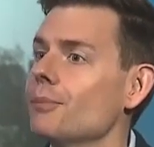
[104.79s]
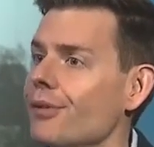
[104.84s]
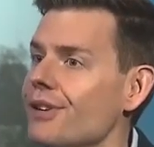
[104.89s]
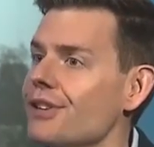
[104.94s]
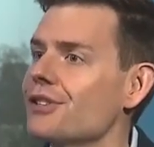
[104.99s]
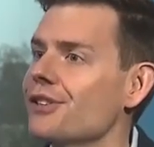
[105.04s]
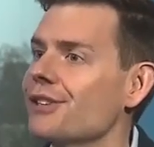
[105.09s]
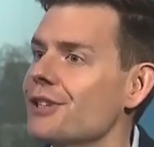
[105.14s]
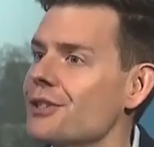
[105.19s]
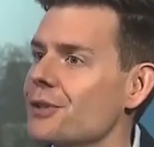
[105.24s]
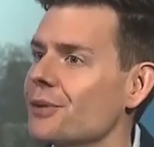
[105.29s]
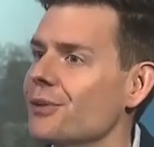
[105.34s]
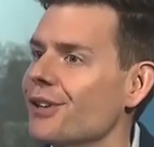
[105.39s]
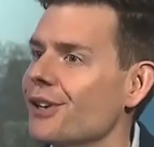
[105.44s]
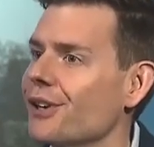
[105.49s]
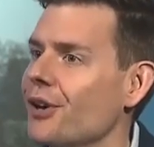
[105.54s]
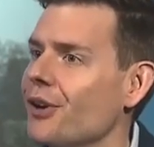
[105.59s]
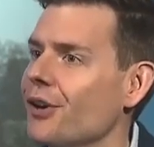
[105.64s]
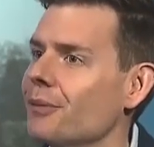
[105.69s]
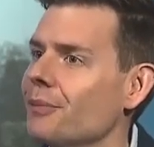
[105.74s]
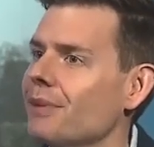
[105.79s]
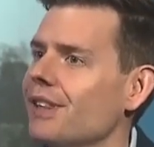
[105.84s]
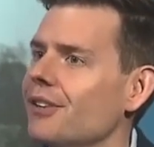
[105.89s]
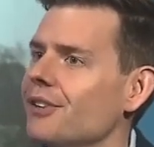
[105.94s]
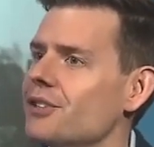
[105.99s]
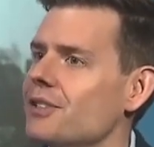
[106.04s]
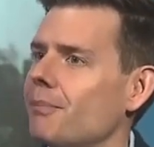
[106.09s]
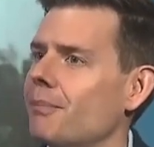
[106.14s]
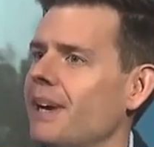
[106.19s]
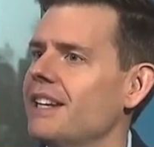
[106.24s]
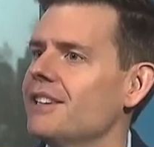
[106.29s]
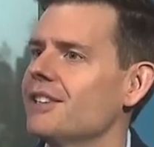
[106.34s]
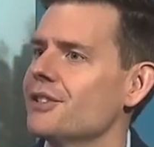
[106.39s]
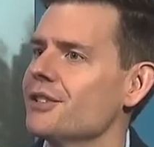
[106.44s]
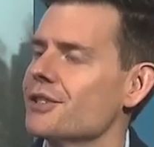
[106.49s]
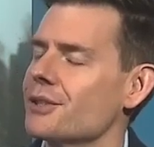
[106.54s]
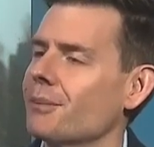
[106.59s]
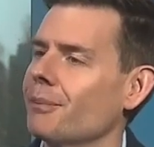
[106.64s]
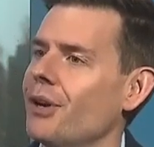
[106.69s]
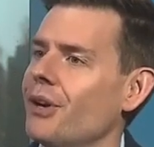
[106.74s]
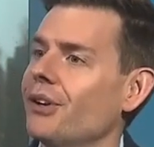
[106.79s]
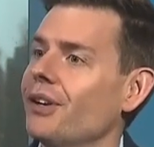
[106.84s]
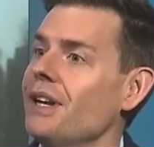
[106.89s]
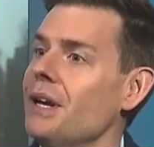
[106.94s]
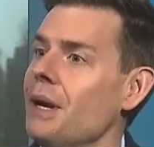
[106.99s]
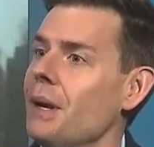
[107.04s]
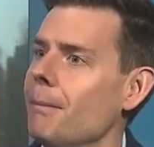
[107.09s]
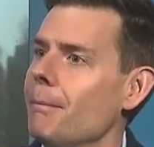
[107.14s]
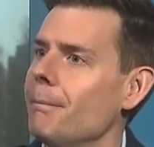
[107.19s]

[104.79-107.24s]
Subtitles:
Britain into an economy that's dependent upon